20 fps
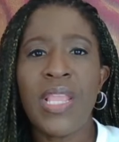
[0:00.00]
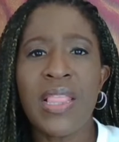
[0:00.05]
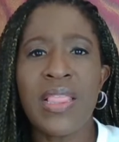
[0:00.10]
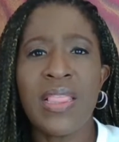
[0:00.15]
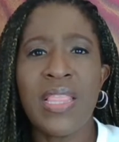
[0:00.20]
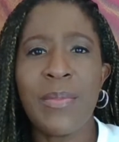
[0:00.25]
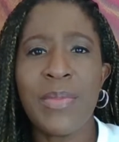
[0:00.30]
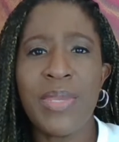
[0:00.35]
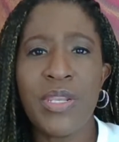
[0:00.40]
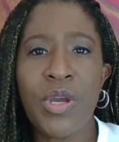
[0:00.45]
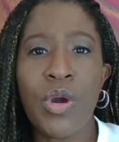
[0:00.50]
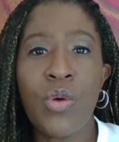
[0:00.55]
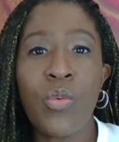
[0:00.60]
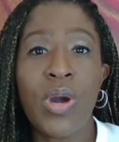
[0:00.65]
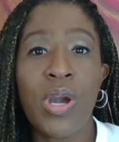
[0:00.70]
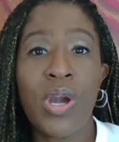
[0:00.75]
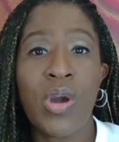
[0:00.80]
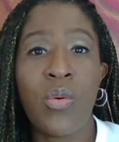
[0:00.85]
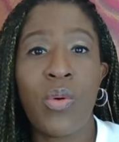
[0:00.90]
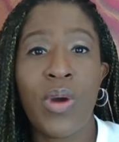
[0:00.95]
Let me know
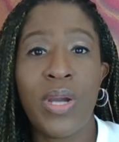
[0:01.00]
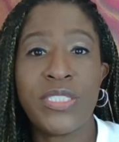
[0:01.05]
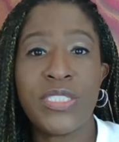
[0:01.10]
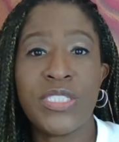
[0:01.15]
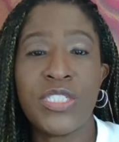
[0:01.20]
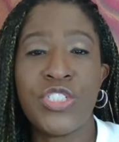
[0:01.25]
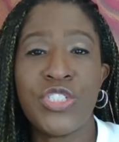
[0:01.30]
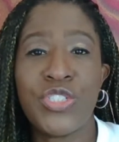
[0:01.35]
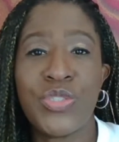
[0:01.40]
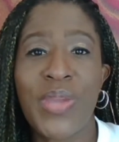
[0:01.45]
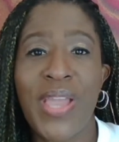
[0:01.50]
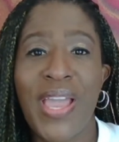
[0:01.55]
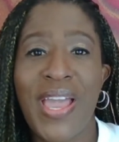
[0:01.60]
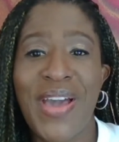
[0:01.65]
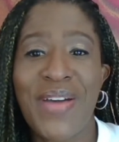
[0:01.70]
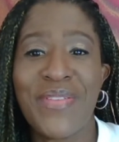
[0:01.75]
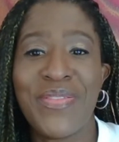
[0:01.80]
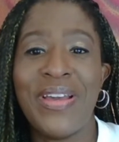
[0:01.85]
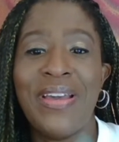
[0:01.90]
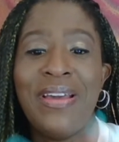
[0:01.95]
what questions you
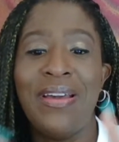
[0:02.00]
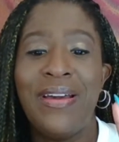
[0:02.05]
have.